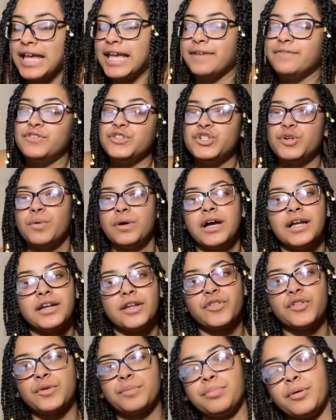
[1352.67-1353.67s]
If you do want
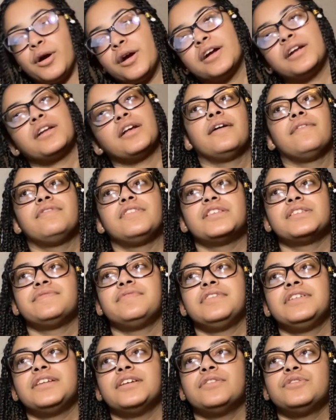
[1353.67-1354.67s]
another part of this
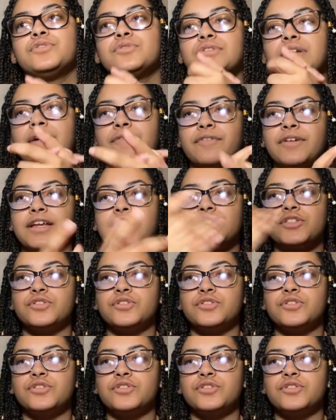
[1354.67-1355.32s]
video, do not forget